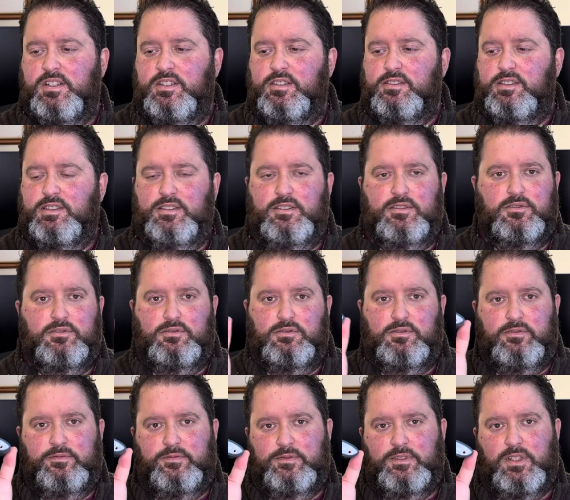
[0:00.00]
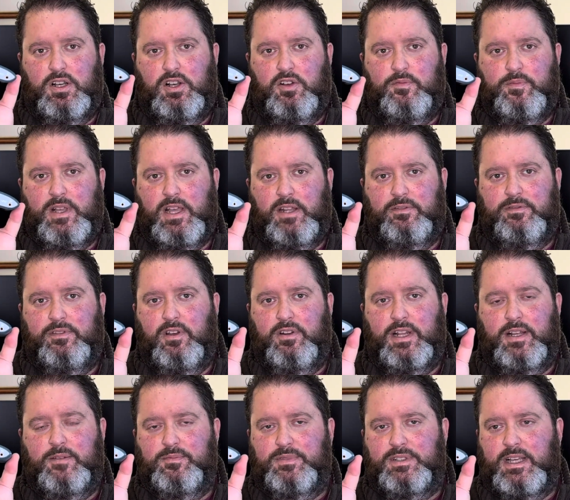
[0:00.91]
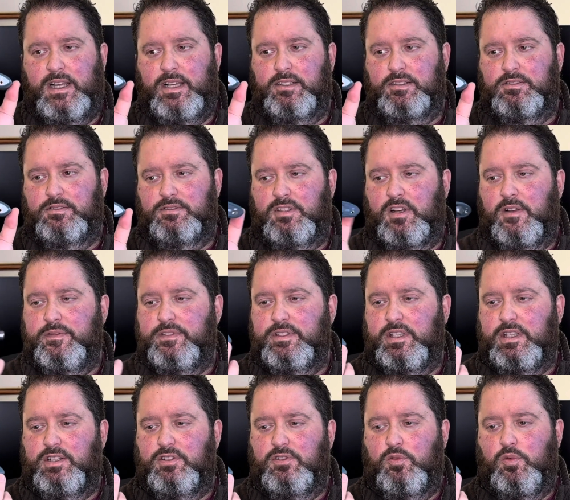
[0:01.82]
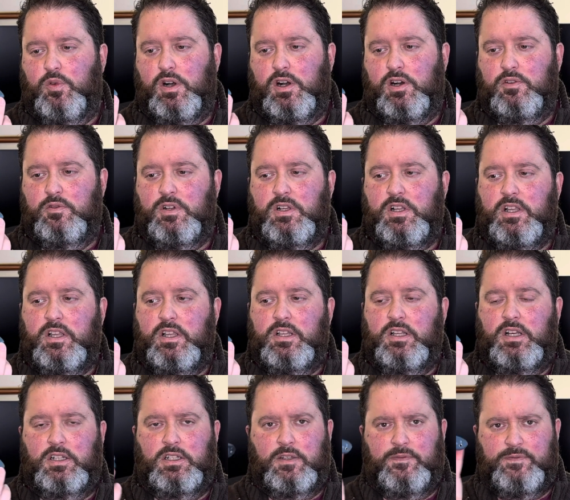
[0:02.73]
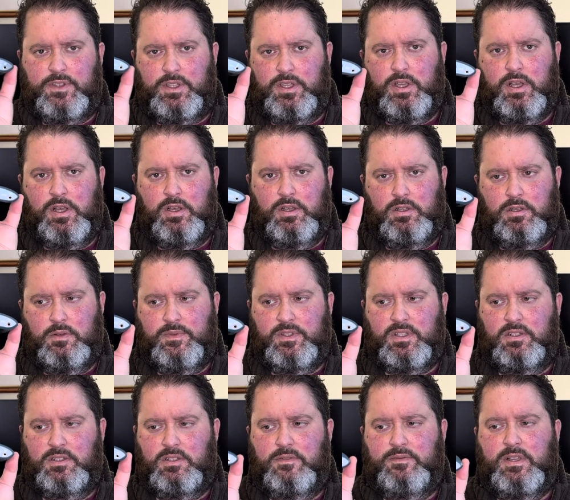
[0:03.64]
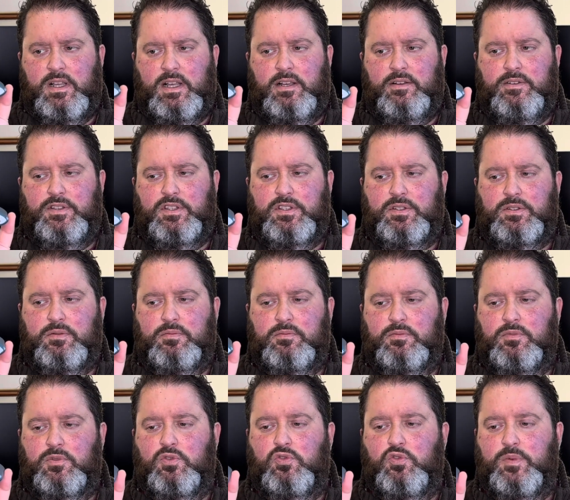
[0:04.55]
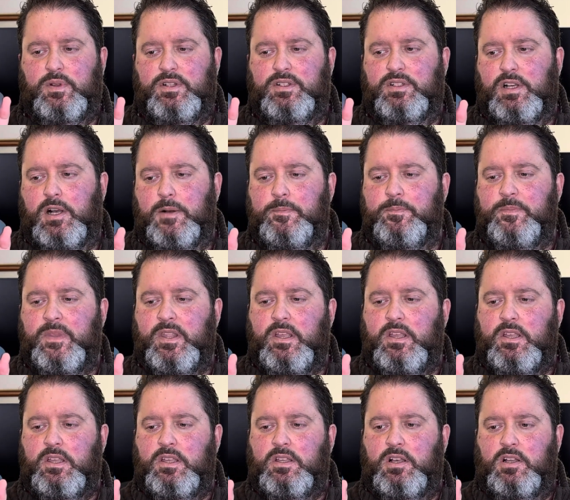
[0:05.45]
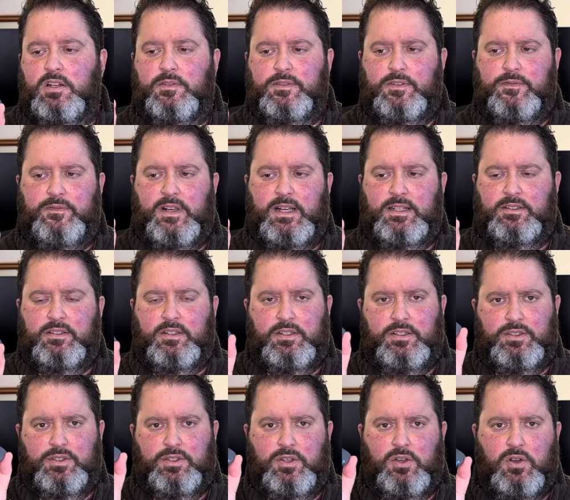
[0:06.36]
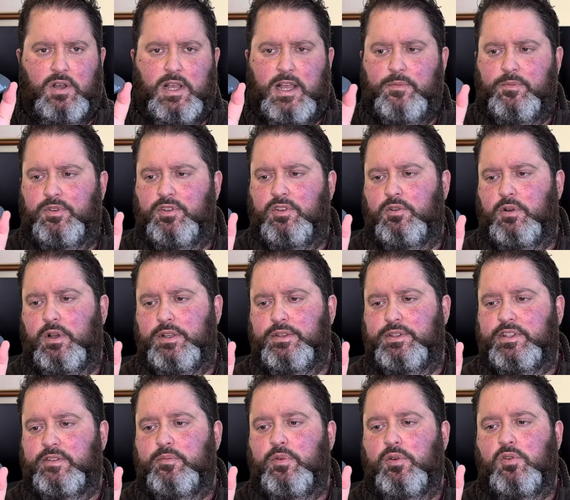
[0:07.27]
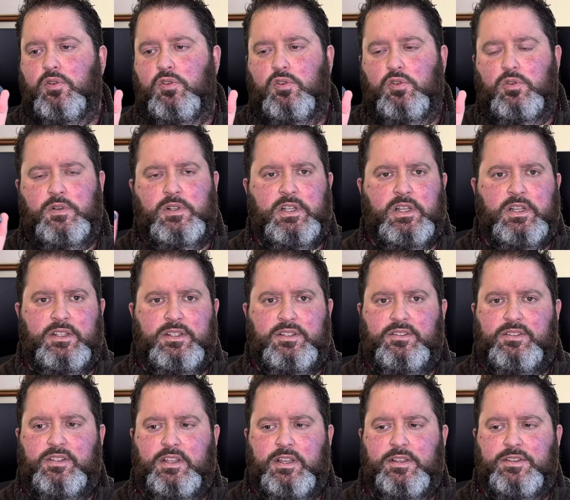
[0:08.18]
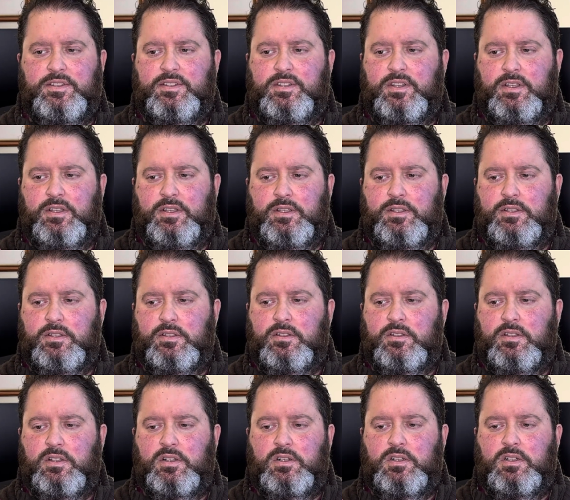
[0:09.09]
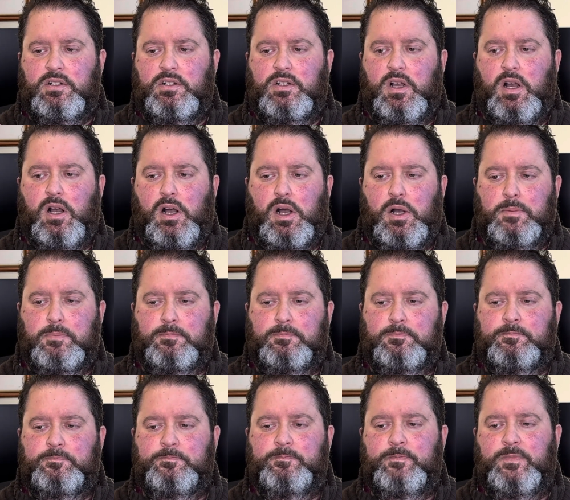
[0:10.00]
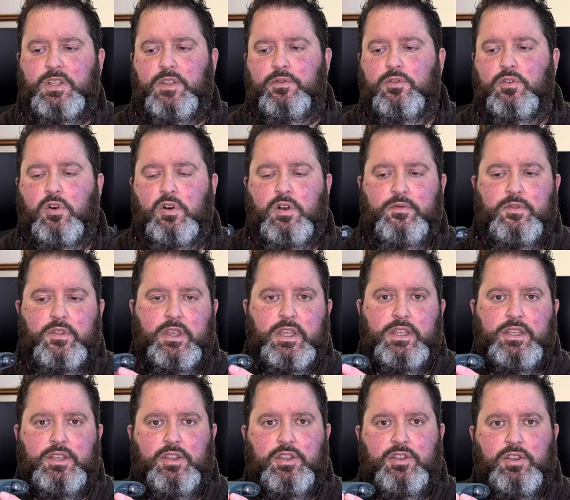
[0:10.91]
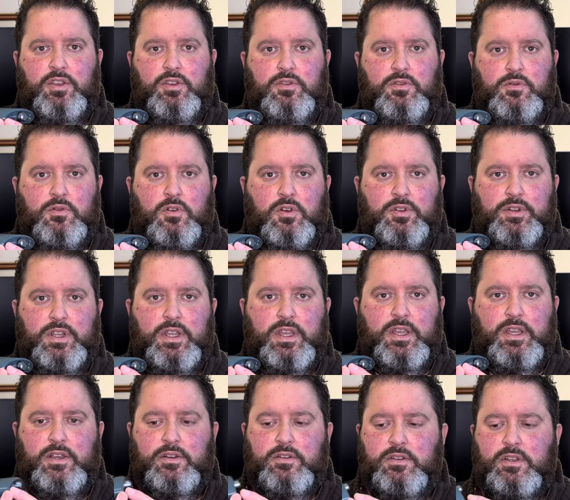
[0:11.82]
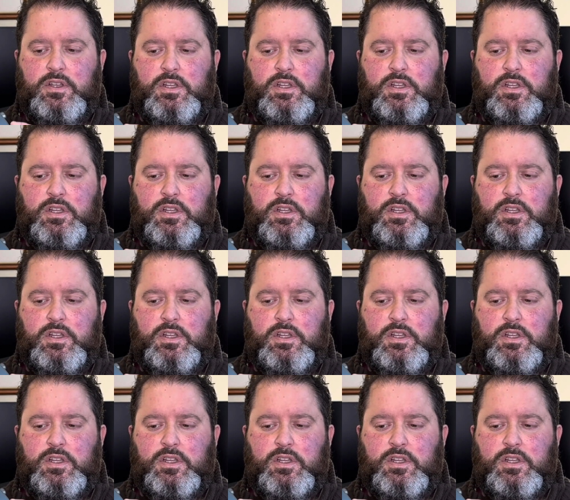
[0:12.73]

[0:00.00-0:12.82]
little headphone amp DAC that I've seen in a while. I love the curves, I love how it's all been done. I love the fact that it's got MQA support, it's DSD, you've got EQ on here,